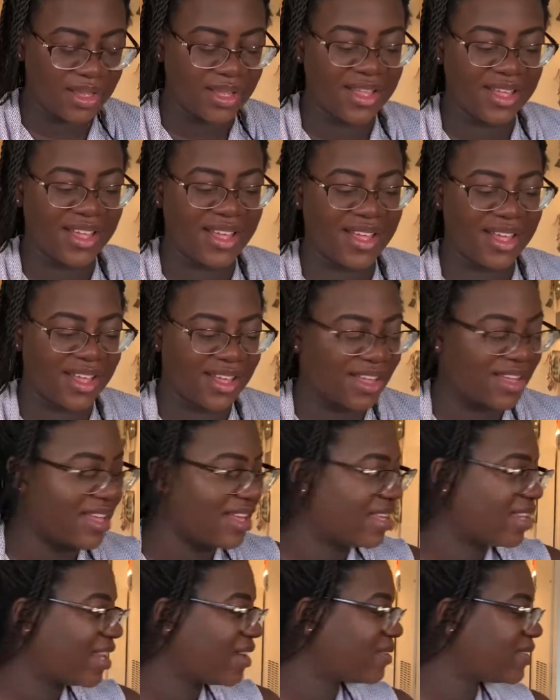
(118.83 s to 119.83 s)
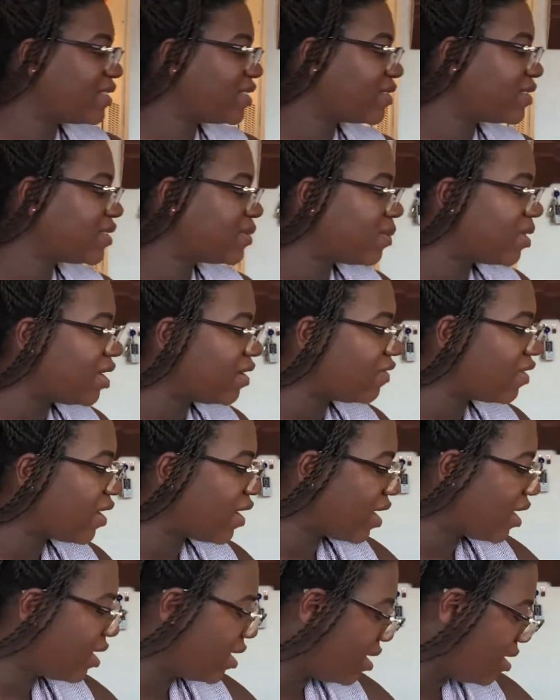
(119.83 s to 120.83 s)
That was so sweet of
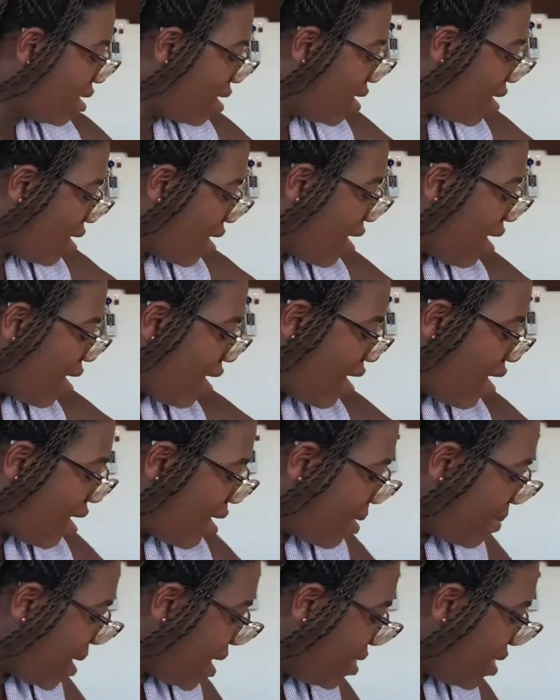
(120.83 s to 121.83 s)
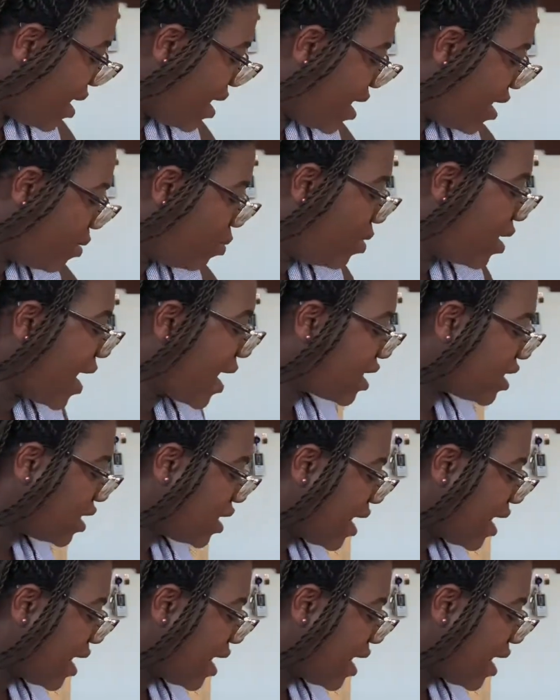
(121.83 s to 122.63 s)
her. And then we actually